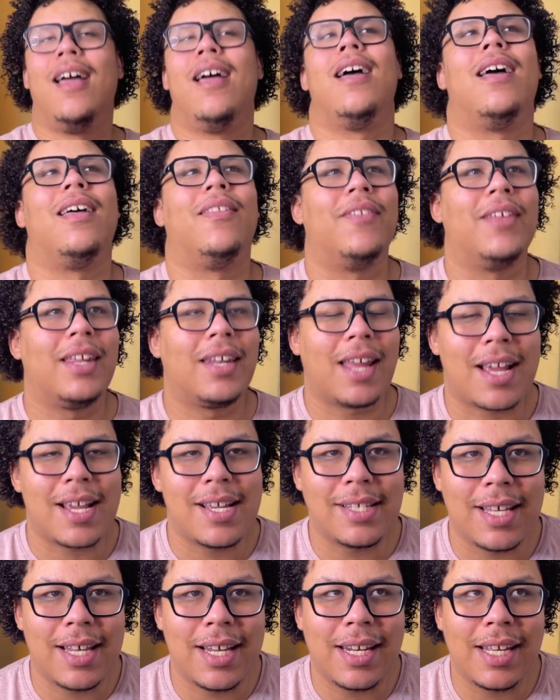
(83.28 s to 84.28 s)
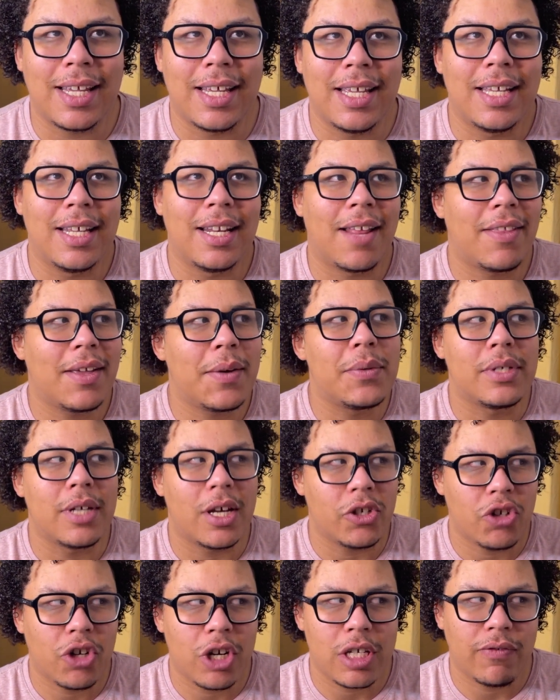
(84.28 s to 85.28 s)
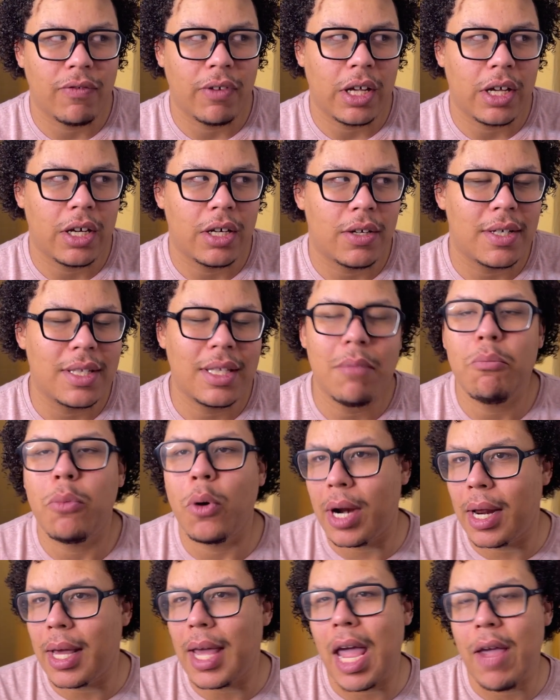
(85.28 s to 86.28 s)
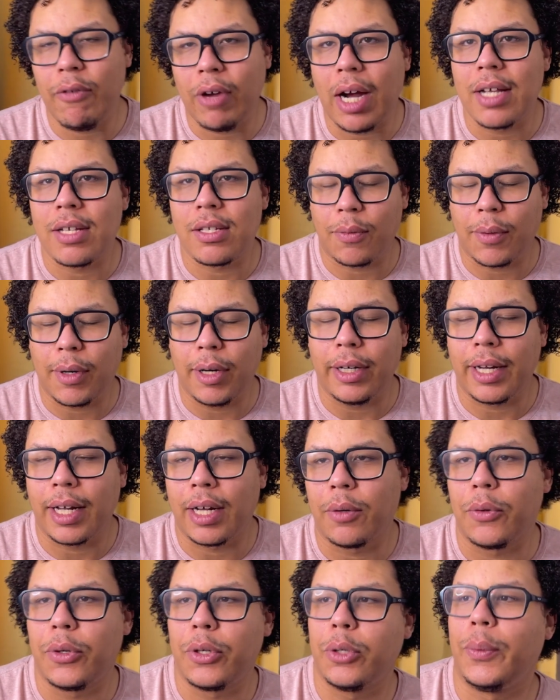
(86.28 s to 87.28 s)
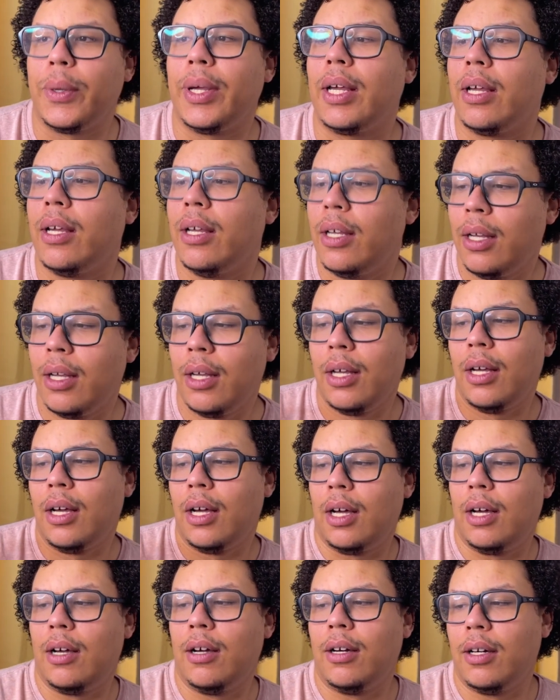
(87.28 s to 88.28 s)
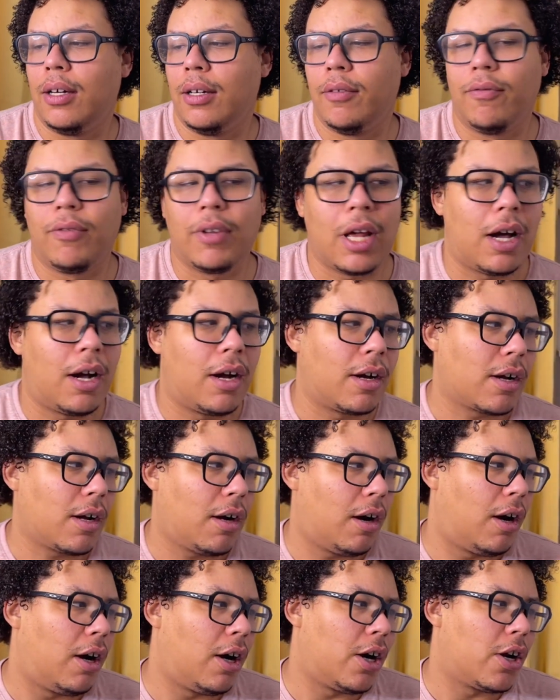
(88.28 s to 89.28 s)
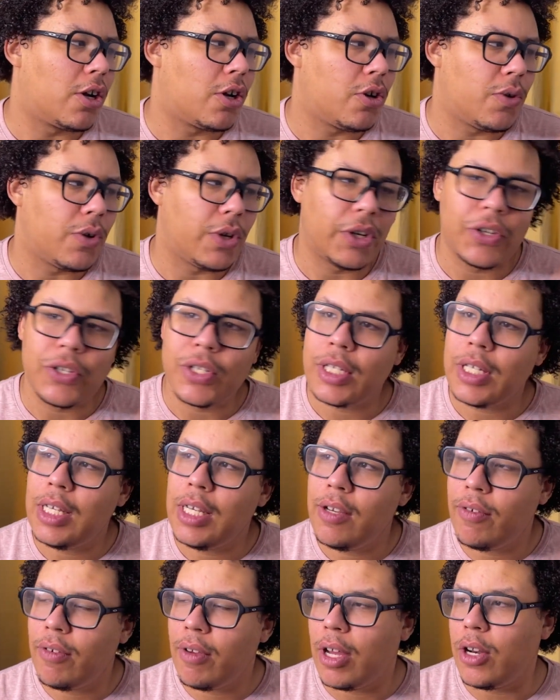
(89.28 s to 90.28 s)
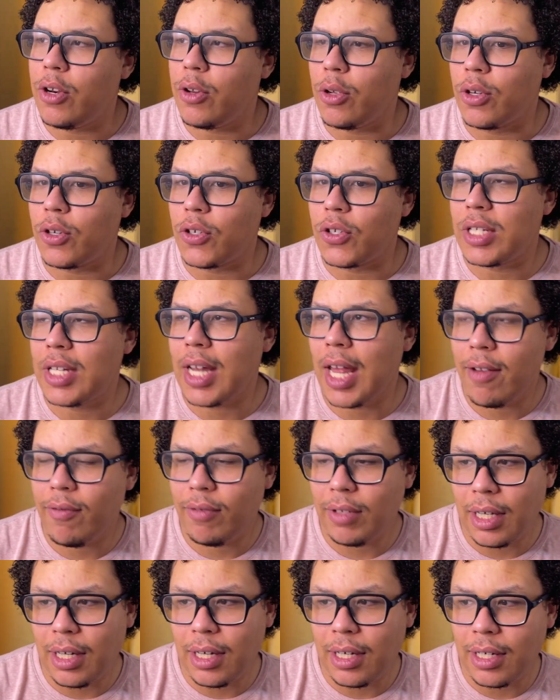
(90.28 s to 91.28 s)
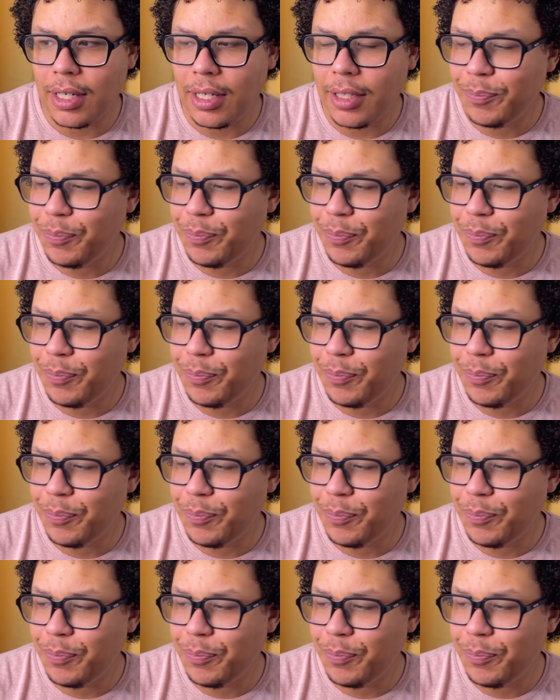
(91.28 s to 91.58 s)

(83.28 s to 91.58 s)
And then, like I said in, I think it was yesterday's video, at some point I gave you guys the rundown. We're doing a vlog on New Year's Eve, a New Year's Day vlog.